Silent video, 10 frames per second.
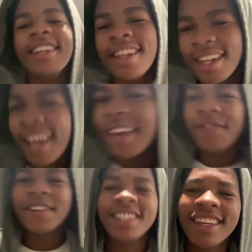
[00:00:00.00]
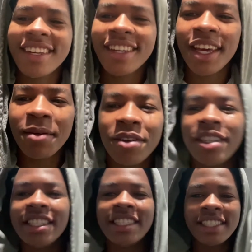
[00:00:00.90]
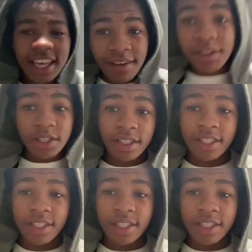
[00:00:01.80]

Life is a good neighbor. These savages